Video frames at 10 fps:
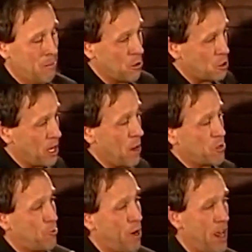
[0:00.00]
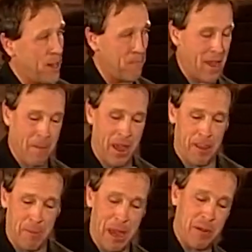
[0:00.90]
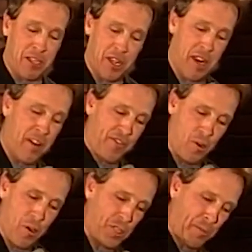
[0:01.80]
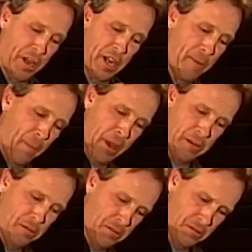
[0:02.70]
Most of that was put on the bike by the baby sitting on the floor spinning the pedal.